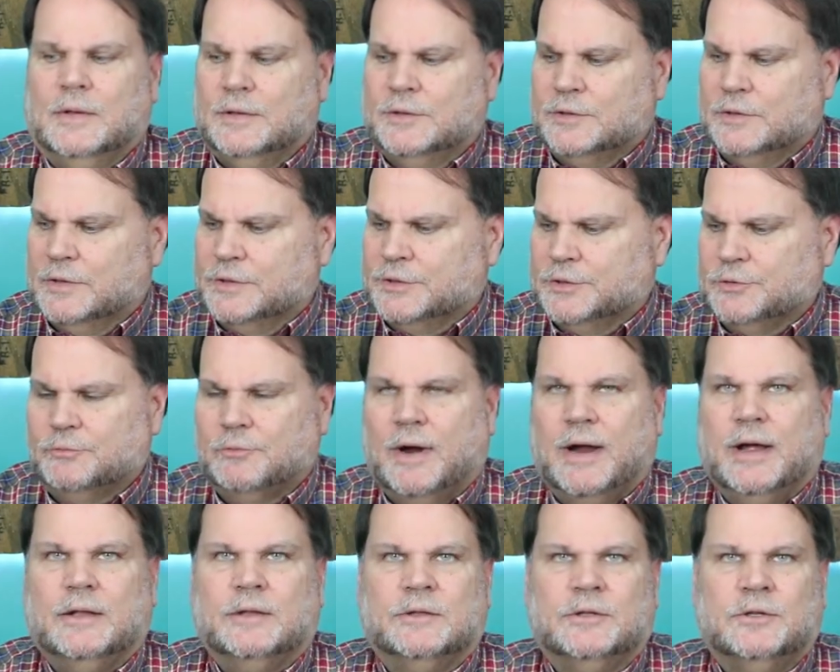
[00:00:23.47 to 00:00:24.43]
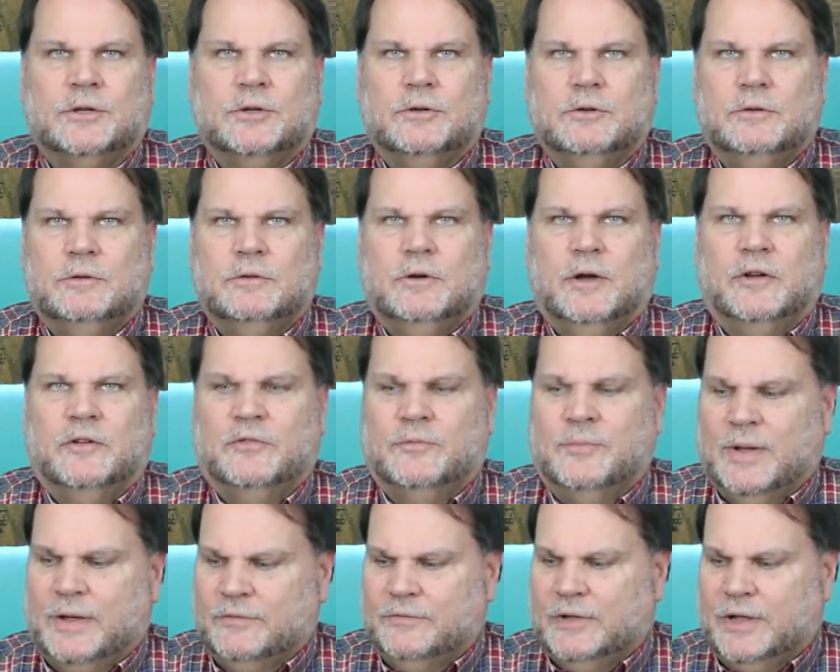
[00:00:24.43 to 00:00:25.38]
So this is round two of
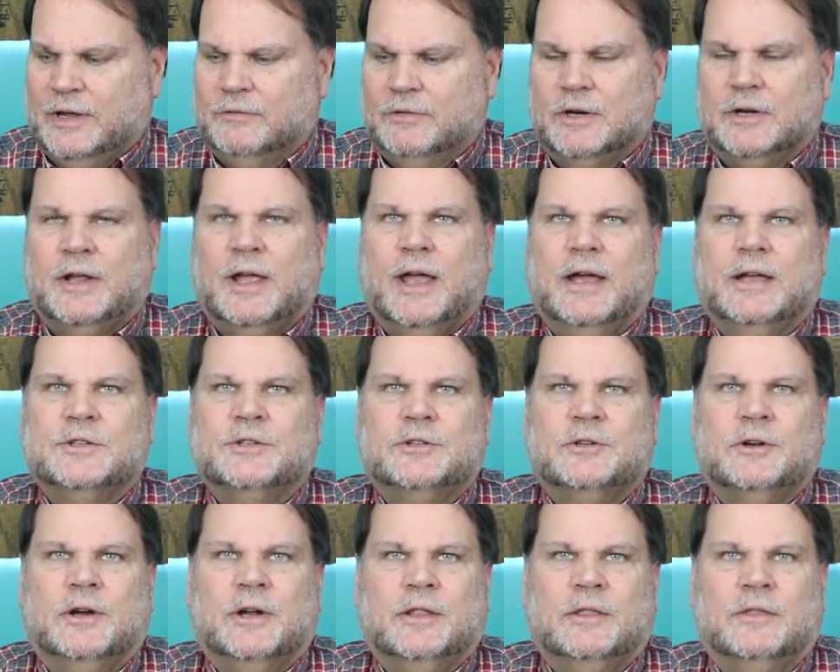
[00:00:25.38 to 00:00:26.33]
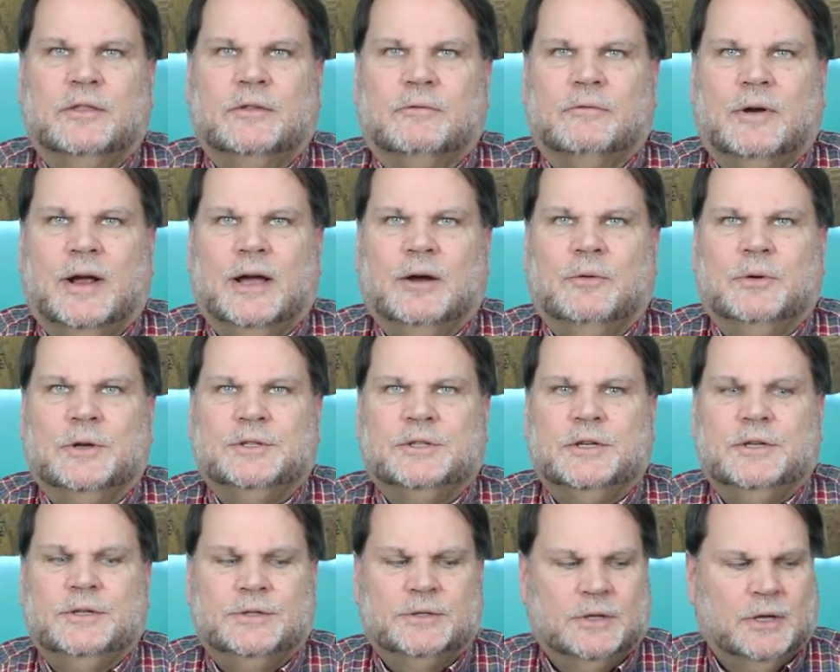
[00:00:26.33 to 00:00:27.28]
my favorite cask strength rye
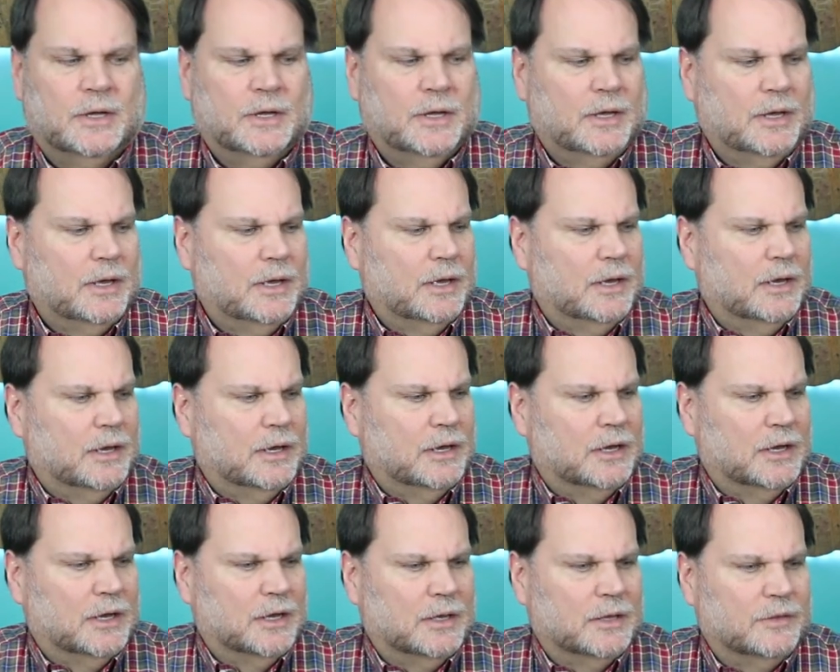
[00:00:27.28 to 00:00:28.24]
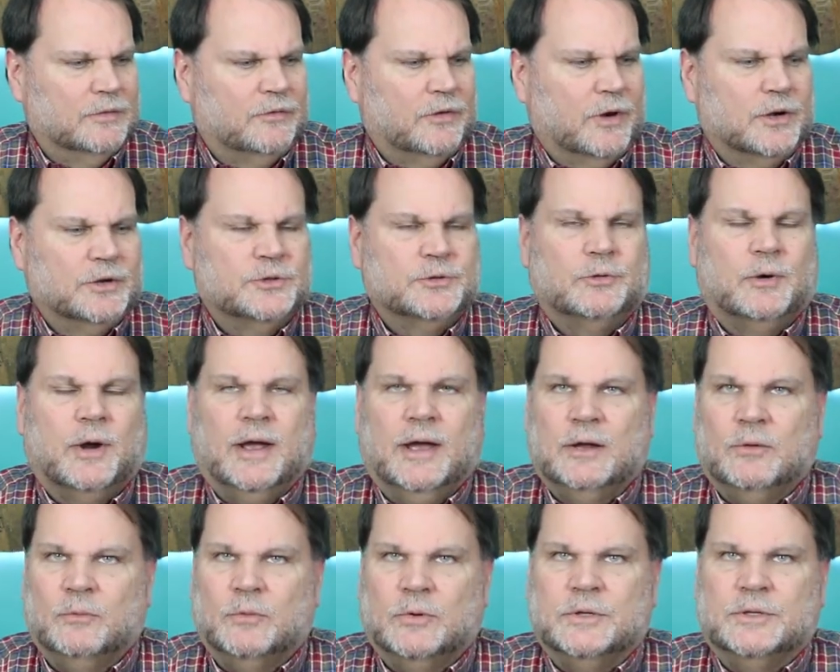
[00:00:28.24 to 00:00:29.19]
whiskeys. First
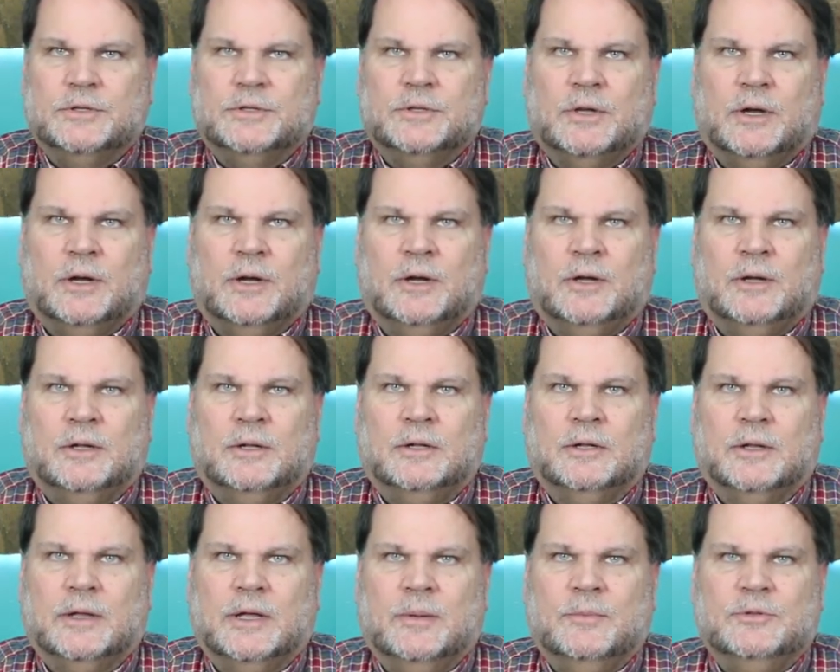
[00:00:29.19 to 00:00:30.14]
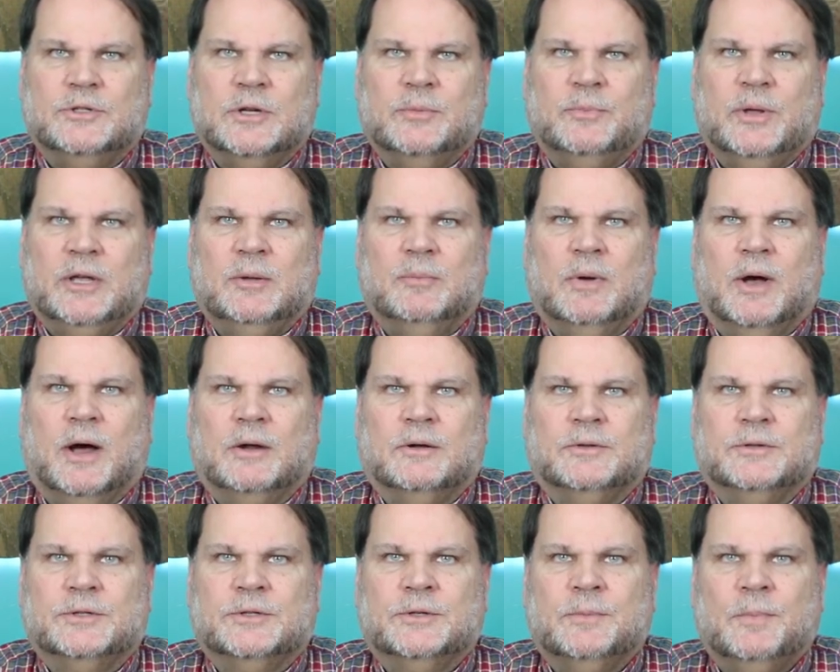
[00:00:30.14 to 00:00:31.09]
round was all MGP
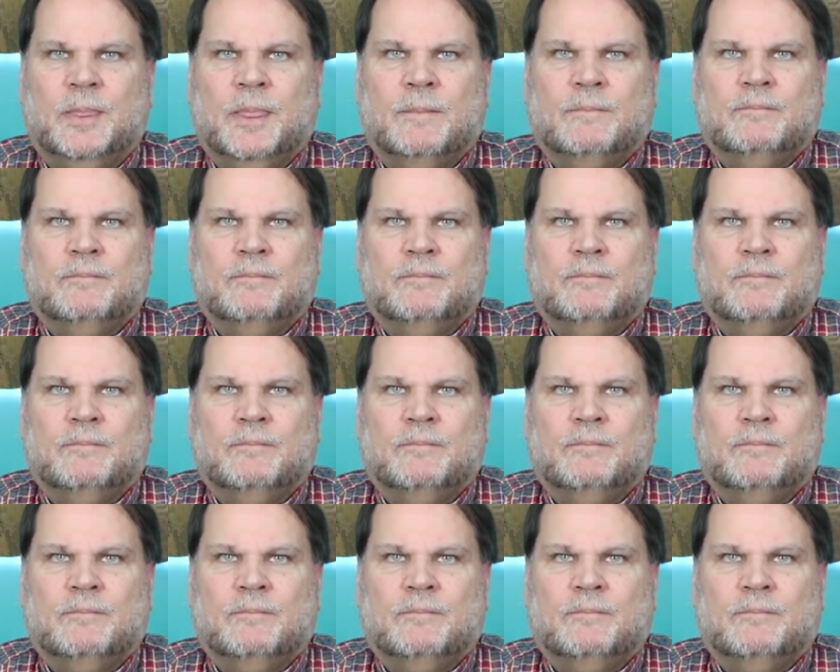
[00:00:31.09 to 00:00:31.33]
bottles.